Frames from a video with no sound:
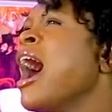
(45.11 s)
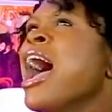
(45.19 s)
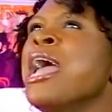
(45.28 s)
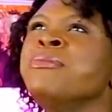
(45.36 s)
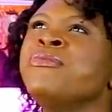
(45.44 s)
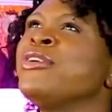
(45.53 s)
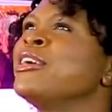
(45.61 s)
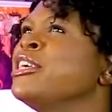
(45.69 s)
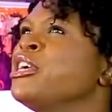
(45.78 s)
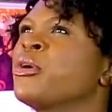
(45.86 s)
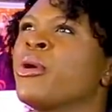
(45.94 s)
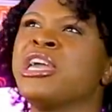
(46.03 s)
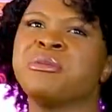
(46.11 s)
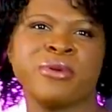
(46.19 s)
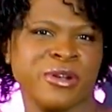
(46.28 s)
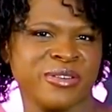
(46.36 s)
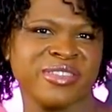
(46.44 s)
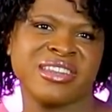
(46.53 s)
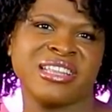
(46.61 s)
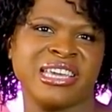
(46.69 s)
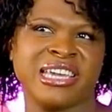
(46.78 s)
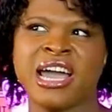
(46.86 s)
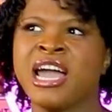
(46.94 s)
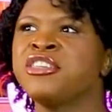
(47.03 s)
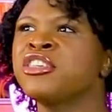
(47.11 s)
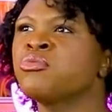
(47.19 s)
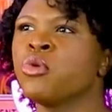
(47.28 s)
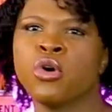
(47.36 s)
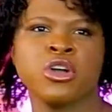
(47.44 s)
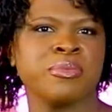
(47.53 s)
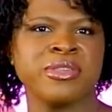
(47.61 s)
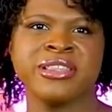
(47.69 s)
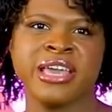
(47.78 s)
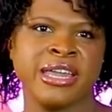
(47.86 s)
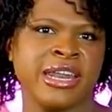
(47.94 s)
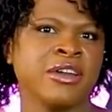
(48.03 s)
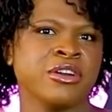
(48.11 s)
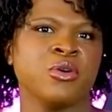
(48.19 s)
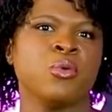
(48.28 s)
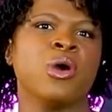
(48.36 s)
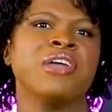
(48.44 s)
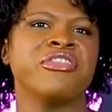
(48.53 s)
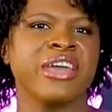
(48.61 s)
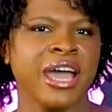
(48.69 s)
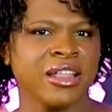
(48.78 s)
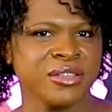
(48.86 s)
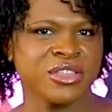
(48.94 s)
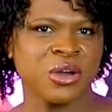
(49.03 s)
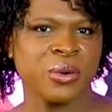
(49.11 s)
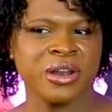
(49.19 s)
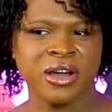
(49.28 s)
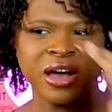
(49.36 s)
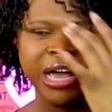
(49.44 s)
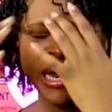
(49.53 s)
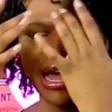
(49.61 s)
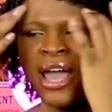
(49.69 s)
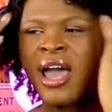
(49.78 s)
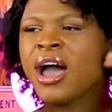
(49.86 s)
I'm feeling great personally. I just woke up today and I don't know what the hell is going on.